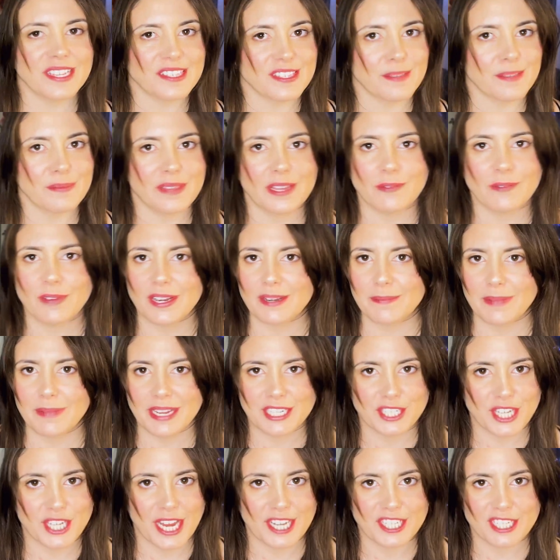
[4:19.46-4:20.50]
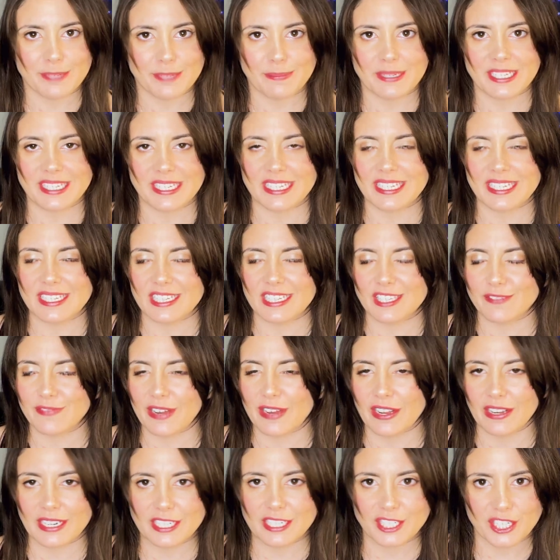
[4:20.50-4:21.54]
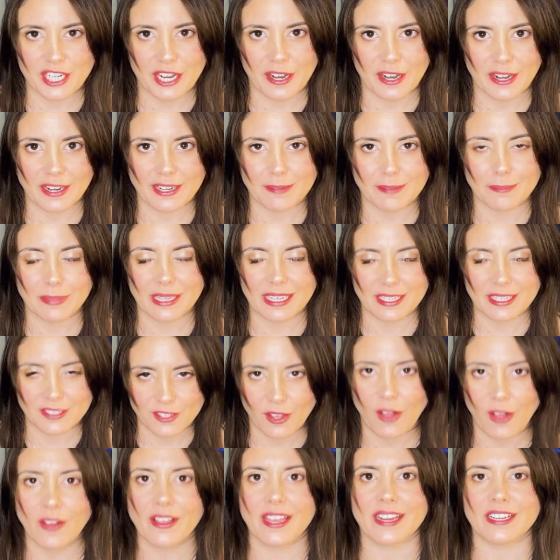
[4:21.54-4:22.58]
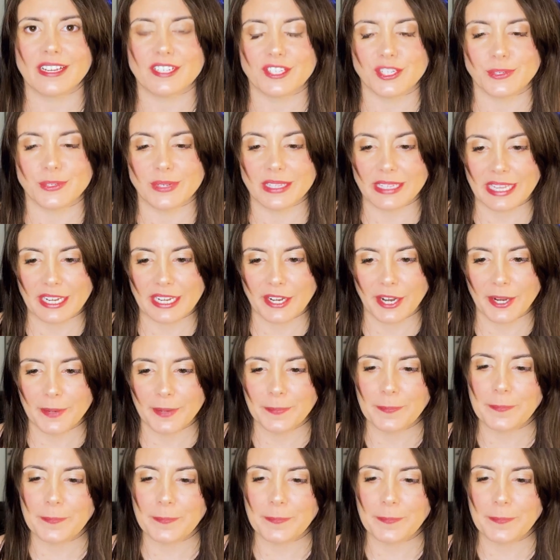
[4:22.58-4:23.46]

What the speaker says: like something written by ChatGPT. It's very generic and bland. I'll get into it later.